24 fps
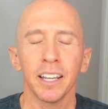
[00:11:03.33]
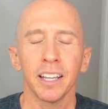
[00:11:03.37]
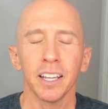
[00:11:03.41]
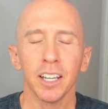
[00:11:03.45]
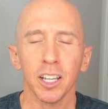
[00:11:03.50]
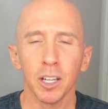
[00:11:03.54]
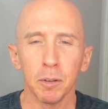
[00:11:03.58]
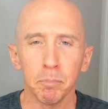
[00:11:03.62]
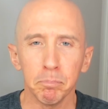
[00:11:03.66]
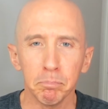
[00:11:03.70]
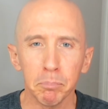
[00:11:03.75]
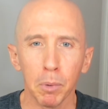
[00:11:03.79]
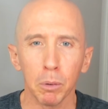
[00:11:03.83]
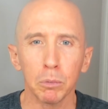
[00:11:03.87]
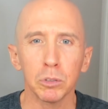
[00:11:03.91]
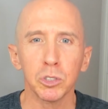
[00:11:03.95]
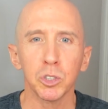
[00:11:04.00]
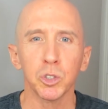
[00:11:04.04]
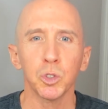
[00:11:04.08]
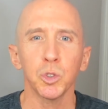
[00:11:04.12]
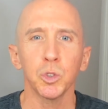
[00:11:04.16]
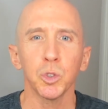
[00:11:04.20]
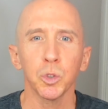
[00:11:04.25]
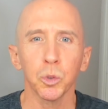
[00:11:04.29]

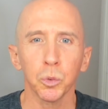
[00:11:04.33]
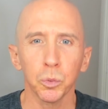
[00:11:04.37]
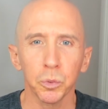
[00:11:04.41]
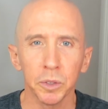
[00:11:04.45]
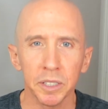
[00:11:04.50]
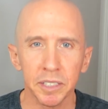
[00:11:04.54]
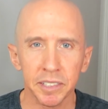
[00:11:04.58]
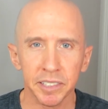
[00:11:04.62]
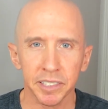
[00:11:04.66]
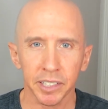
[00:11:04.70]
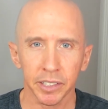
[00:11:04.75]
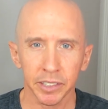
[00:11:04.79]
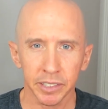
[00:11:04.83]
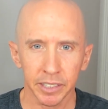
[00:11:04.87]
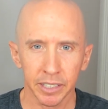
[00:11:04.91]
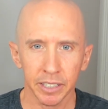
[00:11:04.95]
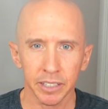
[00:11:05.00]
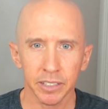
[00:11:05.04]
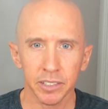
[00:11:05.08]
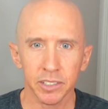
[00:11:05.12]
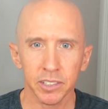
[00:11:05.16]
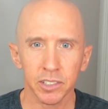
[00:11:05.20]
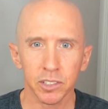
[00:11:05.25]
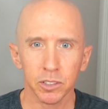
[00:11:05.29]
emotional
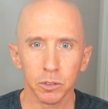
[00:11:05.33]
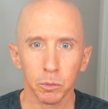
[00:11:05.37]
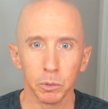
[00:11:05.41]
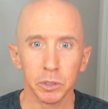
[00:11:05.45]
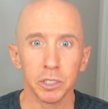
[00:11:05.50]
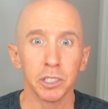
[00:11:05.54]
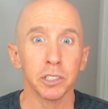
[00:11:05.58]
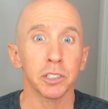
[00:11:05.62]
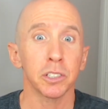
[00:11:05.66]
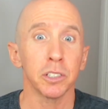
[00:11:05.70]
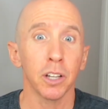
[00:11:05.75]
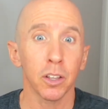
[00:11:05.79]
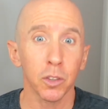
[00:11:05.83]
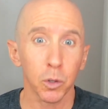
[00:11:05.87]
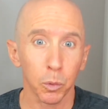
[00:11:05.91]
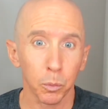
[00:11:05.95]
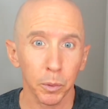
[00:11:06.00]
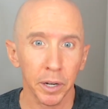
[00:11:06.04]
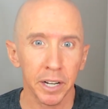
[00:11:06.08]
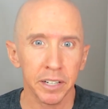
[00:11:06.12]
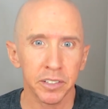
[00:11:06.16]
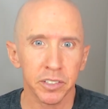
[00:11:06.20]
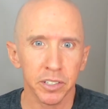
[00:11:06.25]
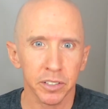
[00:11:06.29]
resilience, which is another
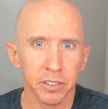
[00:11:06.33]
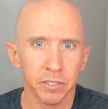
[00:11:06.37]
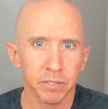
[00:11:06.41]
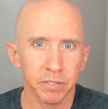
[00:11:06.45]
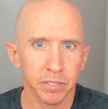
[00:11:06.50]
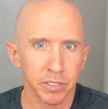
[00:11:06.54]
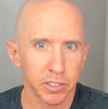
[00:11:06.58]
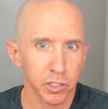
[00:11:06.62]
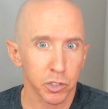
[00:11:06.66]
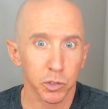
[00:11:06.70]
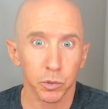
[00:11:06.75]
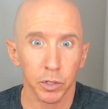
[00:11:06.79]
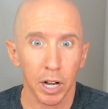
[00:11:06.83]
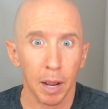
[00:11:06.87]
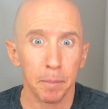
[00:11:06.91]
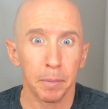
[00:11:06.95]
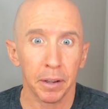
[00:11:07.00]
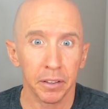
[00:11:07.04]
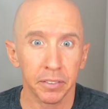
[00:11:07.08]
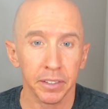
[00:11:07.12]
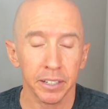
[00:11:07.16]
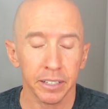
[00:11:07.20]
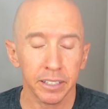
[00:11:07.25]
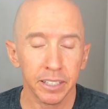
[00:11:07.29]
way to describe,
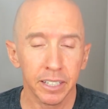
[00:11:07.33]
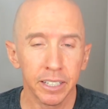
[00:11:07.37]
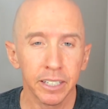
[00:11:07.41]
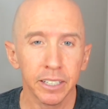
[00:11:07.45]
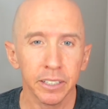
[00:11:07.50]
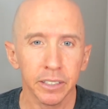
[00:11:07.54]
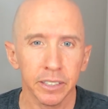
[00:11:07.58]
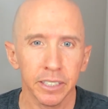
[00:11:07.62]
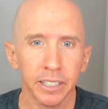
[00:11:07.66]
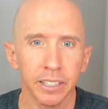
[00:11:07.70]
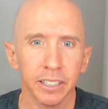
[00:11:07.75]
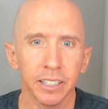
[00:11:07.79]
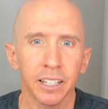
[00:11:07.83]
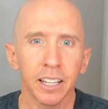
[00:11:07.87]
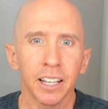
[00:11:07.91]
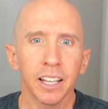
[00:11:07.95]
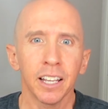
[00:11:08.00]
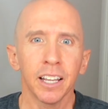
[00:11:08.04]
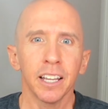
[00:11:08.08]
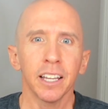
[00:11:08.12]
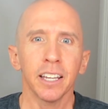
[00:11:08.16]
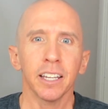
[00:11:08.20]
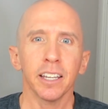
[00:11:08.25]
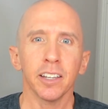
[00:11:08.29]
I think, healing,
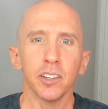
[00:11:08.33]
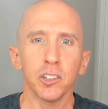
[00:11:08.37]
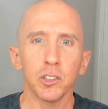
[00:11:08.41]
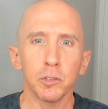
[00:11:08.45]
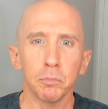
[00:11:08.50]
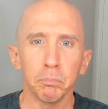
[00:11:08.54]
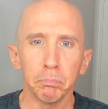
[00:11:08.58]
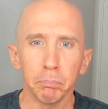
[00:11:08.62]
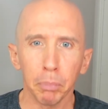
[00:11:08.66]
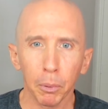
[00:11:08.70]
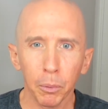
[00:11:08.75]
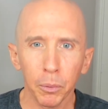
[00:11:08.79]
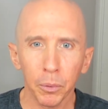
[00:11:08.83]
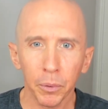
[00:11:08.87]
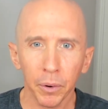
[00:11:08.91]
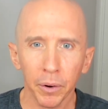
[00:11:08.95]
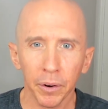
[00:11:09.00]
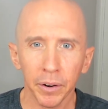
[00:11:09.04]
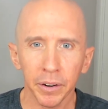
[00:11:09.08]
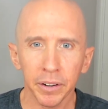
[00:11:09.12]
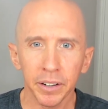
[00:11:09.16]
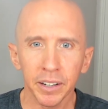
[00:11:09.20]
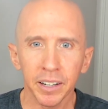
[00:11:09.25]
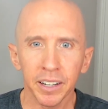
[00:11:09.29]
is
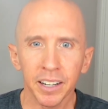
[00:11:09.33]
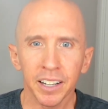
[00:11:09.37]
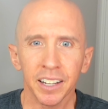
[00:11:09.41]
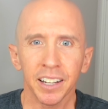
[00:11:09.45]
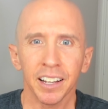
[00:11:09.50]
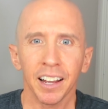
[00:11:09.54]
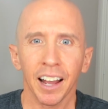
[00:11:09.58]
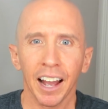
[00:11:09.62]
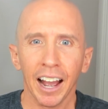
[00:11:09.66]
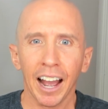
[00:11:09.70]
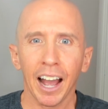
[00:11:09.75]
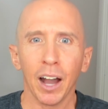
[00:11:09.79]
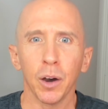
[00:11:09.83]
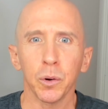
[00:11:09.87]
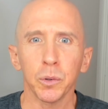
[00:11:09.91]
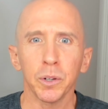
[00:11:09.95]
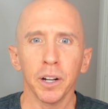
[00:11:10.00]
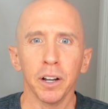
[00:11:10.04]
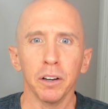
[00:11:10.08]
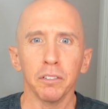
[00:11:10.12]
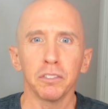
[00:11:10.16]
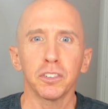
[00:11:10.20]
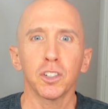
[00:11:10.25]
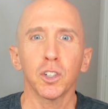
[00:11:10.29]
born out
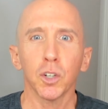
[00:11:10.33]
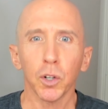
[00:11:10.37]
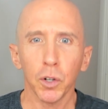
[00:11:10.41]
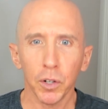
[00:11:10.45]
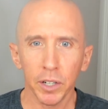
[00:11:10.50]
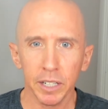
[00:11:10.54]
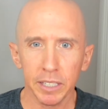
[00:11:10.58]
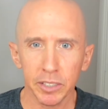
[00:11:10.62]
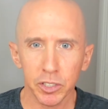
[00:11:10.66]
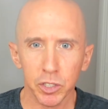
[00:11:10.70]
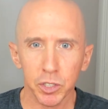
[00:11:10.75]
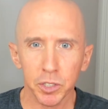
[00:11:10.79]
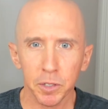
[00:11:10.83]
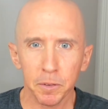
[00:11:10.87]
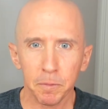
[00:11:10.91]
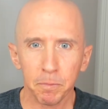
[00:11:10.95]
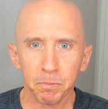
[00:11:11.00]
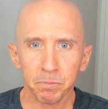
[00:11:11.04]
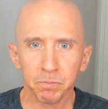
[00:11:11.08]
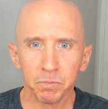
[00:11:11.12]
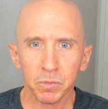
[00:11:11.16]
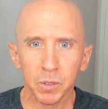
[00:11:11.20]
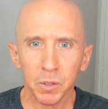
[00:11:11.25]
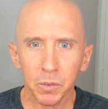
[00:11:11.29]
of courage,
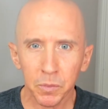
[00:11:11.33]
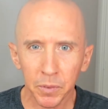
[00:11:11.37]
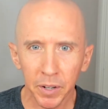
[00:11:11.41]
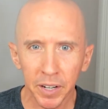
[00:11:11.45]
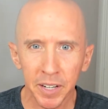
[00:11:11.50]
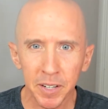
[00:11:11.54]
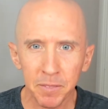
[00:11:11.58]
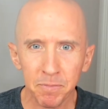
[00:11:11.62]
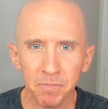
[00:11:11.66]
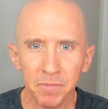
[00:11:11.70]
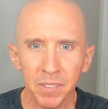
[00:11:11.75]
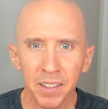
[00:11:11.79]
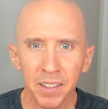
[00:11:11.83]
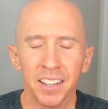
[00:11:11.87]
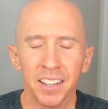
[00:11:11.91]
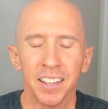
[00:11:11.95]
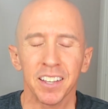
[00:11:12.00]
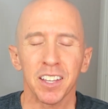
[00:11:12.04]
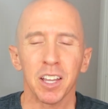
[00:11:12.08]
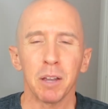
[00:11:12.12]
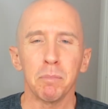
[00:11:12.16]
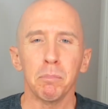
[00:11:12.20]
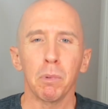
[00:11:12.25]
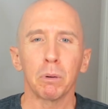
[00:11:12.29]
right?
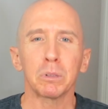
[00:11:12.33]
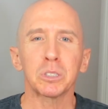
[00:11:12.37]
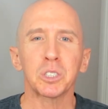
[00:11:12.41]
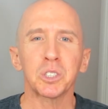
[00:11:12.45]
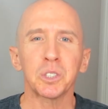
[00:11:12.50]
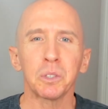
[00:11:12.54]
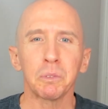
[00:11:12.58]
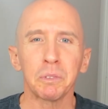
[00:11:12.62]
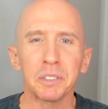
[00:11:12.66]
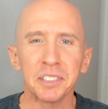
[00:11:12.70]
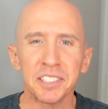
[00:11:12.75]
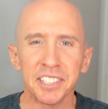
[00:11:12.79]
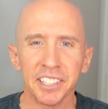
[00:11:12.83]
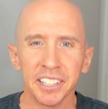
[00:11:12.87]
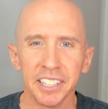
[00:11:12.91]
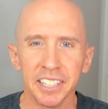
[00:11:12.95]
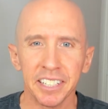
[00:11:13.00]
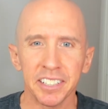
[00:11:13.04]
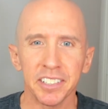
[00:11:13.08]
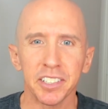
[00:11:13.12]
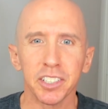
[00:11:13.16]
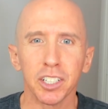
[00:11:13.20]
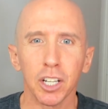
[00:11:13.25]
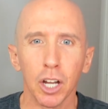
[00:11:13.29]
Emotional
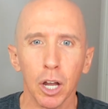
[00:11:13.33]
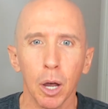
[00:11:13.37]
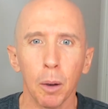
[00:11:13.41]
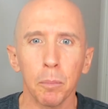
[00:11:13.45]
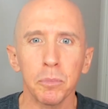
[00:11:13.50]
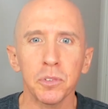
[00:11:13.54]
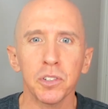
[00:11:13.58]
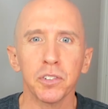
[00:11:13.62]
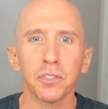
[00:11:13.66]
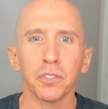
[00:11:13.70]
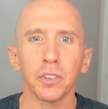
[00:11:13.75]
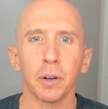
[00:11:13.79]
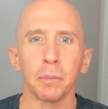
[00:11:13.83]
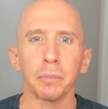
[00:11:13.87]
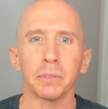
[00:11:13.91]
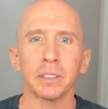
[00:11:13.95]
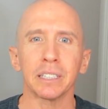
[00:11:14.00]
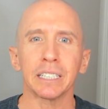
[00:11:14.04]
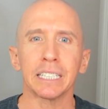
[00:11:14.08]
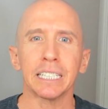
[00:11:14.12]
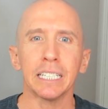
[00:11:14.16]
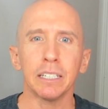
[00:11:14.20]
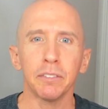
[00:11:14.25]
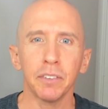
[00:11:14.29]
resilience comes
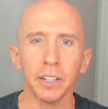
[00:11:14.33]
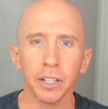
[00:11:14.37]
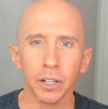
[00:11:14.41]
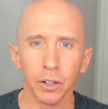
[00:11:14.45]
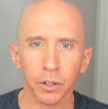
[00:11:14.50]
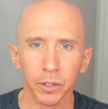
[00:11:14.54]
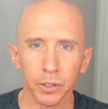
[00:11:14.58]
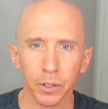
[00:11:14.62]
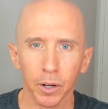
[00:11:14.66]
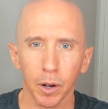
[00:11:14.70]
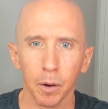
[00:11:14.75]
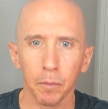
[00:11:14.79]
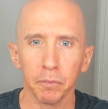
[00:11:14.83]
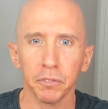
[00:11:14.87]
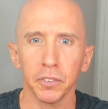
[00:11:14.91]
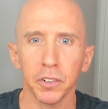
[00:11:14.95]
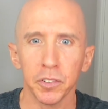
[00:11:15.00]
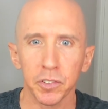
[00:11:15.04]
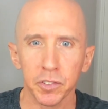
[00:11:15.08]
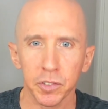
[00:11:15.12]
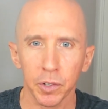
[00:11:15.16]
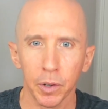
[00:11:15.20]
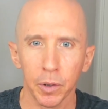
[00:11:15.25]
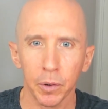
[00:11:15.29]
from leaving our
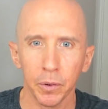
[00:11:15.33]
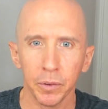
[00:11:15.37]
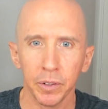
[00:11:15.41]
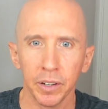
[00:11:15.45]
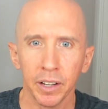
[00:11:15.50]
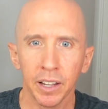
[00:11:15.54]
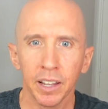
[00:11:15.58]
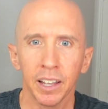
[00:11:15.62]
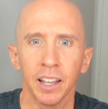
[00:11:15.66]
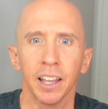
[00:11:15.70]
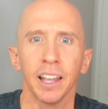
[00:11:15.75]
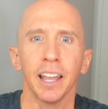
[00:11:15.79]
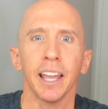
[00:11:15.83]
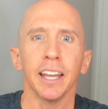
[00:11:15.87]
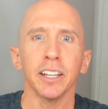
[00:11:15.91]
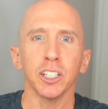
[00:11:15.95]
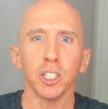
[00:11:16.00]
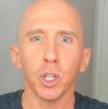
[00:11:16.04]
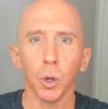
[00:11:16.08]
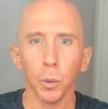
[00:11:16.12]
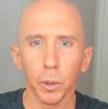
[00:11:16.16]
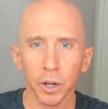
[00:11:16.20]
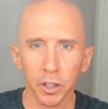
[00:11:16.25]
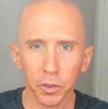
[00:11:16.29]
comfort zone and
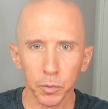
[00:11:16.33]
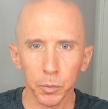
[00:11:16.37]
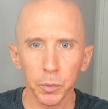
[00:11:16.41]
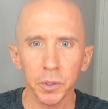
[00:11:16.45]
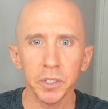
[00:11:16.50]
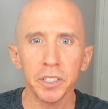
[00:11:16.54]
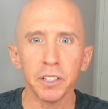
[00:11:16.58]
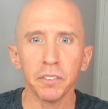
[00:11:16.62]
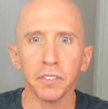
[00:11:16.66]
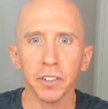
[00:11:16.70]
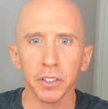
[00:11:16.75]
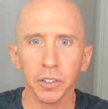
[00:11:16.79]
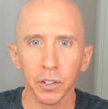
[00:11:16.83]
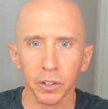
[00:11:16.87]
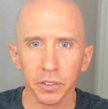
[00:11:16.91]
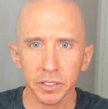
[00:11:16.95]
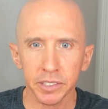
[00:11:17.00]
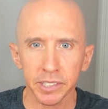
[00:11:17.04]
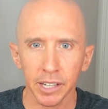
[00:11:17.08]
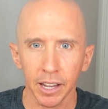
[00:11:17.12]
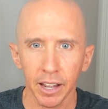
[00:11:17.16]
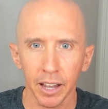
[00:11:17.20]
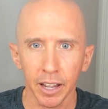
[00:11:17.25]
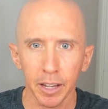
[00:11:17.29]
going through a difficult
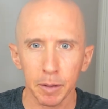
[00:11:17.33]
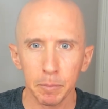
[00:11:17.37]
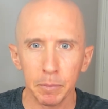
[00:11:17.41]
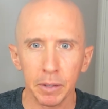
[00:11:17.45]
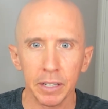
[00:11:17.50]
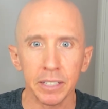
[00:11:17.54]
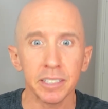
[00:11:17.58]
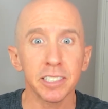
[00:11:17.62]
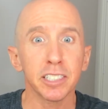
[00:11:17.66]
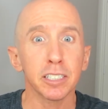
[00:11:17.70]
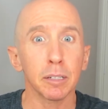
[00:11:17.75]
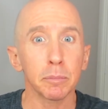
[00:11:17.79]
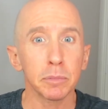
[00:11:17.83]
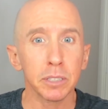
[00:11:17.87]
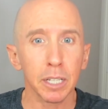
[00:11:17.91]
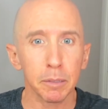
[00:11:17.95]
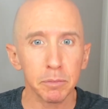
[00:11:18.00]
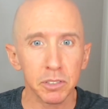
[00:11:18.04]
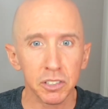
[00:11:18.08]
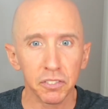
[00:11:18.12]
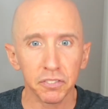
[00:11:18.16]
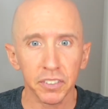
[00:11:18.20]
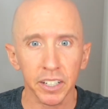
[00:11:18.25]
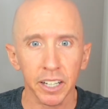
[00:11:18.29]
time and
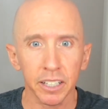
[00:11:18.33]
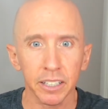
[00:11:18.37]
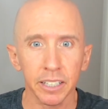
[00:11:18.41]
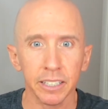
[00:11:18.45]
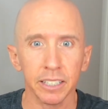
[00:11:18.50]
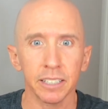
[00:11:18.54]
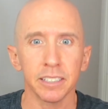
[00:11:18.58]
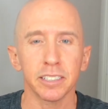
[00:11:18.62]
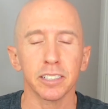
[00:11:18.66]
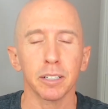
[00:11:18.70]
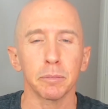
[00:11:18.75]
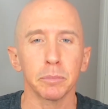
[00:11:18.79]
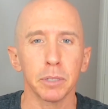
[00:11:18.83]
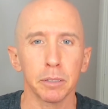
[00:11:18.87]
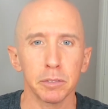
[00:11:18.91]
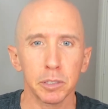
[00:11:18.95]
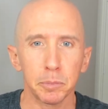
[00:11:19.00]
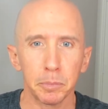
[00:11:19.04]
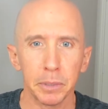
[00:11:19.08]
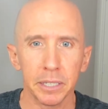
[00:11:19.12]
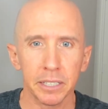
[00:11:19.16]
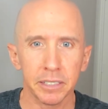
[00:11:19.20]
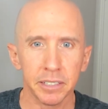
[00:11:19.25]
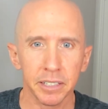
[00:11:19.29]
sometimes failing and sometimes
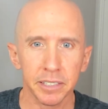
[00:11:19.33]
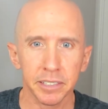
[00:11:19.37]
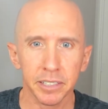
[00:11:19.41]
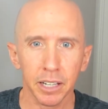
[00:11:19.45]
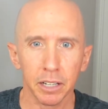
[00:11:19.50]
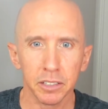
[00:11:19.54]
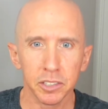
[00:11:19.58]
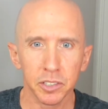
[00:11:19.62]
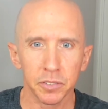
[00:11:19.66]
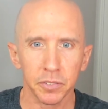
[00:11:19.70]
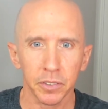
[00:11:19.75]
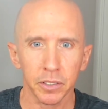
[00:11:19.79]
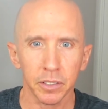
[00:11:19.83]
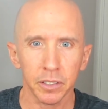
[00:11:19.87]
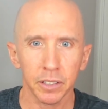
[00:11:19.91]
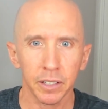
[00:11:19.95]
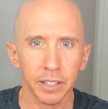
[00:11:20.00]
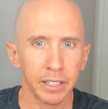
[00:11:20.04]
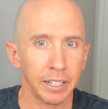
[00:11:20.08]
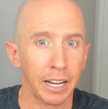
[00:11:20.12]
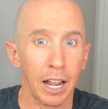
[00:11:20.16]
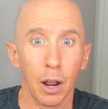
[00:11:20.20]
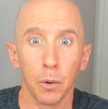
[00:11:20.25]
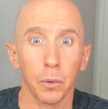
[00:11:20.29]
being successful,
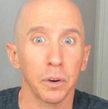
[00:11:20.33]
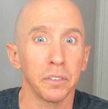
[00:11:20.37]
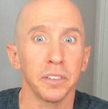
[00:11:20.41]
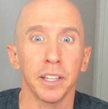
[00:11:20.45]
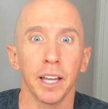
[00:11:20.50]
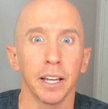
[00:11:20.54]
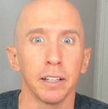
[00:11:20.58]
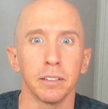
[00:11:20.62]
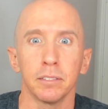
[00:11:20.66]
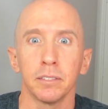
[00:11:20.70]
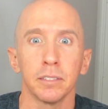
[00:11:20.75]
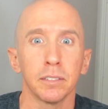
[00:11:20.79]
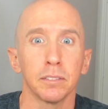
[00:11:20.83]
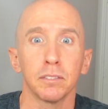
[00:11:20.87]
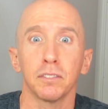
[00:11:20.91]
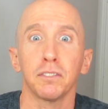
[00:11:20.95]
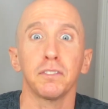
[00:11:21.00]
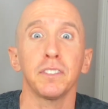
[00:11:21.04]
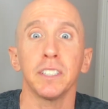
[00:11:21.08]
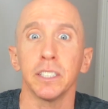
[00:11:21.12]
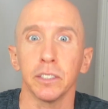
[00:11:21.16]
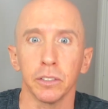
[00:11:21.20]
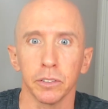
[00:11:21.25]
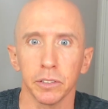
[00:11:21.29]
and however that
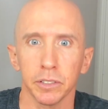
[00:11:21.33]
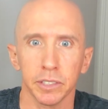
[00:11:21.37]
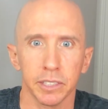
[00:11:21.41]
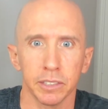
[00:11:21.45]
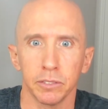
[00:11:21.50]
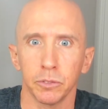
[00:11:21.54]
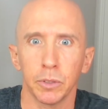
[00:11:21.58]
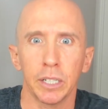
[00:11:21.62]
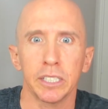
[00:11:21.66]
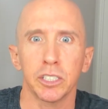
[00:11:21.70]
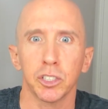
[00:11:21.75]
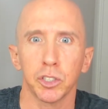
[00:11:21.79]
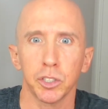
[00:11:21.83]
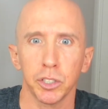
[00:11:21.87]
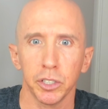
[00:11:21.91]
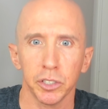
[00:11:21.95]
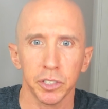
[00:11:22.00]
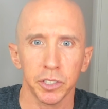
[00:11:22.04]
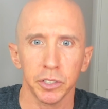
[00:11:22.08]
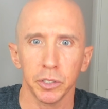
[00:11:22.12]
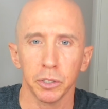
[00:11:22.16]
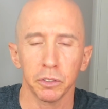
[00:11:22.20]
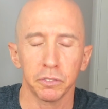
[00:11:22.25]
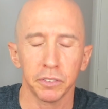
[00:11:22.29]
feels and
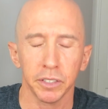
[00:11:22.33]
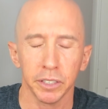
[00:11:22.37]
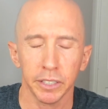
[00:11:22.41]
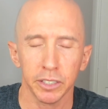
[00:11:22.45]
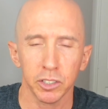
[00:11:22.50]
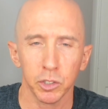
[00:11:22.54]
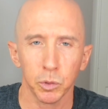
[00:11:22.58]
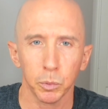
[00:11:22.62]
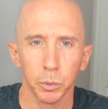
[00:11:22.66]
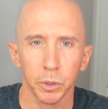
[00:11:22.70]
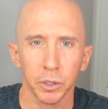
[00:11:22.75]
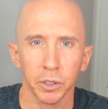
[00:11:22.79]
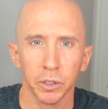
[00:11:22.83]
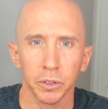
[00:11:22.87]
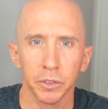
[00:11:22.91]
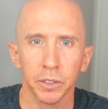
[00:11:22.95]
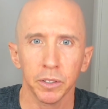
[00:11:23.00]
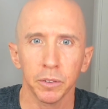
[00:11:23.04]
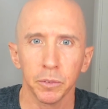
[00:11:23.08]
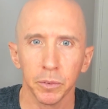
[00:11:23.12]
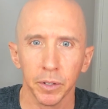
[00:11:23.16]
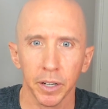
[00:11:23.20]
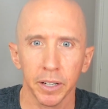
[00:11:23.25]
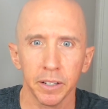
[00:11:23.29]
registers in your feelings world,
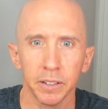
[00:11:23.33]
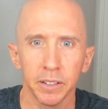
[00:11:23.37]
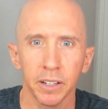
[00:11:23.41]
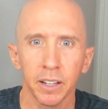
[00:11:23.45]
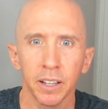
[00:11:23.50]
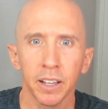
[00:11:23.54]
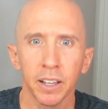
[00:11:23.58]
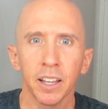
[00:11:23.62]
right?